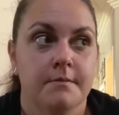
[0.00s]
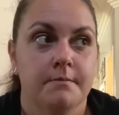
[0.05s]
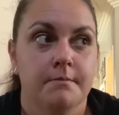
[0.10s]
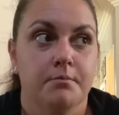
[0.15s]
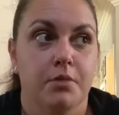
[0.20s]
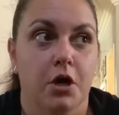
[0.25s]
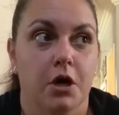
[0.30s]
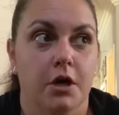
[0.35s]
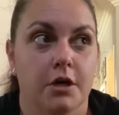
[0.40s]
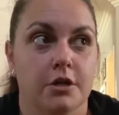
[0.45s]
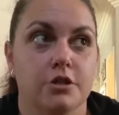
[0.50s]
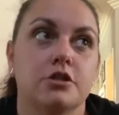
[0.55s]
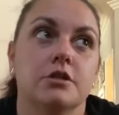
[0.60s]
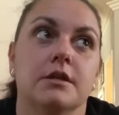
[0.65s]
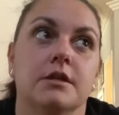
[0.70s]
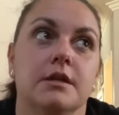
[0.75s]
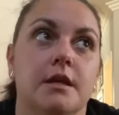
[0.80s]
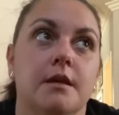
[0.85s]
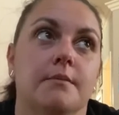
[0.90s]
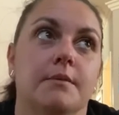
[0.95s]

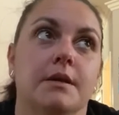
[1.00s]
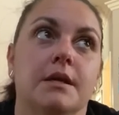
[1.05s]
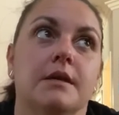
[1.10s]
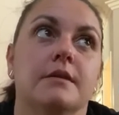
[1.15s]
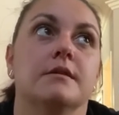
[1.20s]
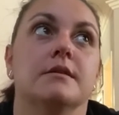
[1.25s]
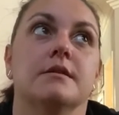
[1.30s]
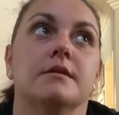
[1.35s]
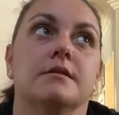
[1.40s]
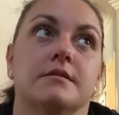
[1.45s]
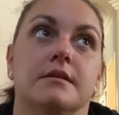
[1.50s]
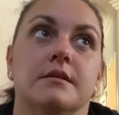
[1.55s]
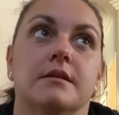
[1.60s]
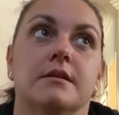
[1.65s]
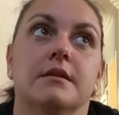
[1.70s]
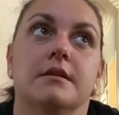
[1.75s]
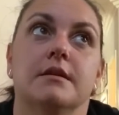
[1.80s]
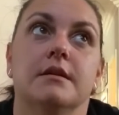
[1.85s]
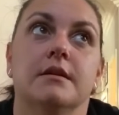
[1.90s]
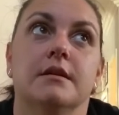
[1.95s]
Partially because
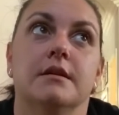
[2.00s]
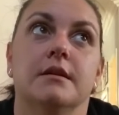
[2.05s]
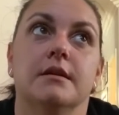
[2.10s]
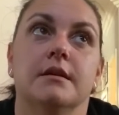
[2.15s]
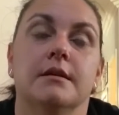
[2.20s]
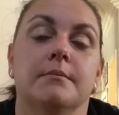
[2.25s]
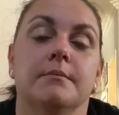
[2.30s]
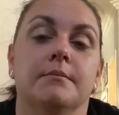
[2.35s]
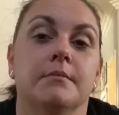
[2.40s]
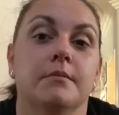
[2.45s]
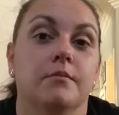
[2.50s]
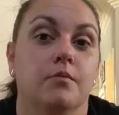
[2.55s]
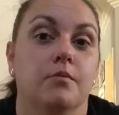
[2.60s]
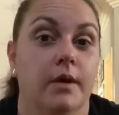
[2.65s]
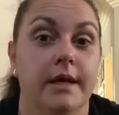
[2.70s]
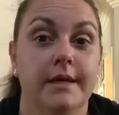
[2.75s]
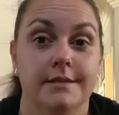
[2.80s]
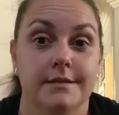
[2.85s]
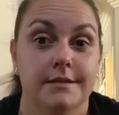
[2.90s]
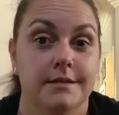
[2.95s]
I'm,
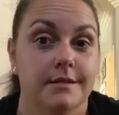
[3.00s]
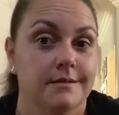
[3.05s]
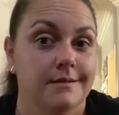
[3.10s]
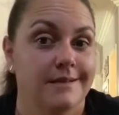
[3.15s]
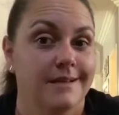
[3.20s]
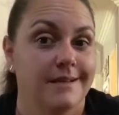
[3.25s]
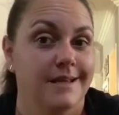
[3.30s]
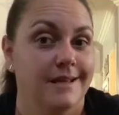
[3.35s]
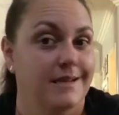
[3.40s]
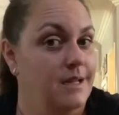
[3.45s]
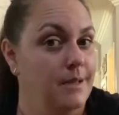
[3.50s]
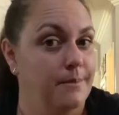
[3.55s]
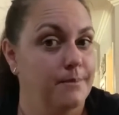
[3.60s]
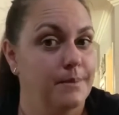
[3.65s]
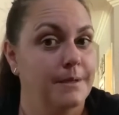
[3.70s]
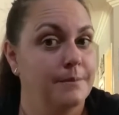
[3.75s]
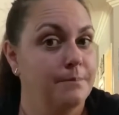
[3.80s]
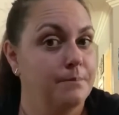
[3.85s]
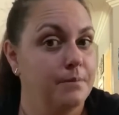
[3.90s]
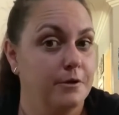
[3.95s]
an
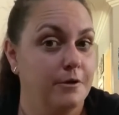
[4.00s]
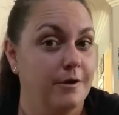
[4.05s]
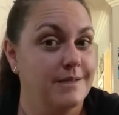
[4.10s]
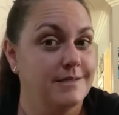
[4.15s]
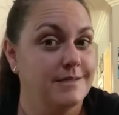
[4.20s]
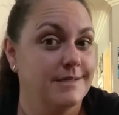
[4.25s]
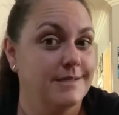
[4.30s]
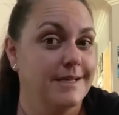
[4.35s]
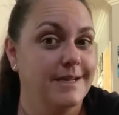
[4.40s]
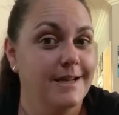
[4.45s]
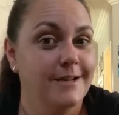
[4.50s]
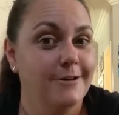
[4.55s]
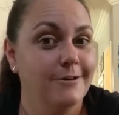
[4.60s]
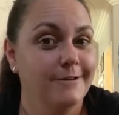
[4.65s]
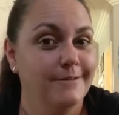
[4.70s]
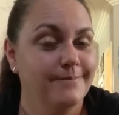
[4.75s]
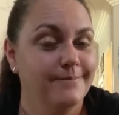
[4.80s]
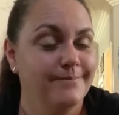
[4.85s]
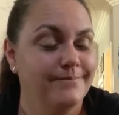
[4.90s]
epic procrastinator?